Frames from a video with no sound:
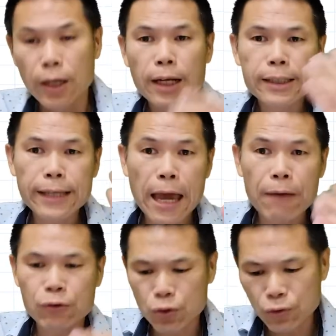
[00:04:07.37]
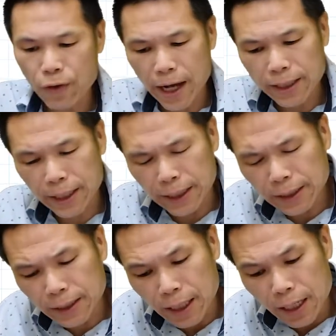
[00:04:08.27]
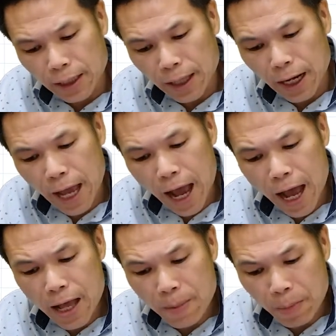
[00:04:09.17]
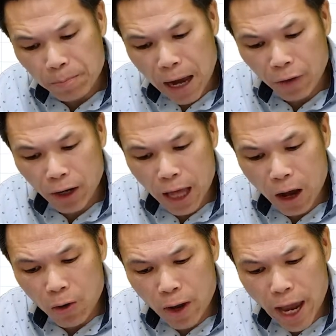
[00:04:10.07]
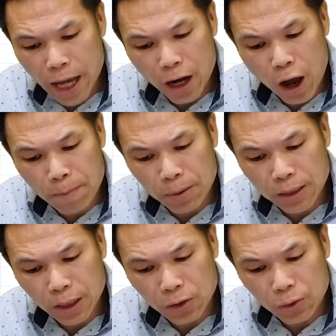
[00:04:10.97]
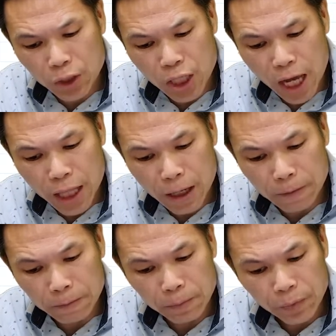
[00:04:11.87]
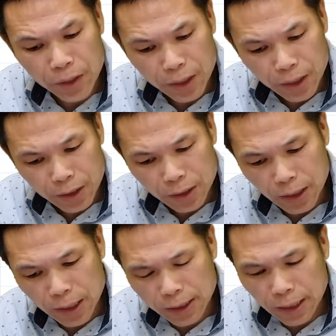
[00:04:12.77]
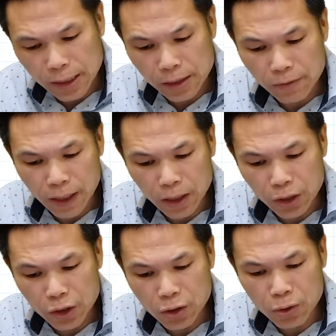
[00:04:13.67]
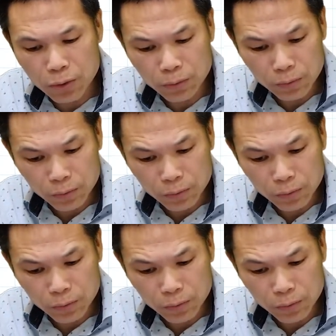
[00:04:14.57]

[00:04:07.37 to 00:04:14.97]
Let's say I have two vectors that are parallel and opposite to each other. So let's say this is vector u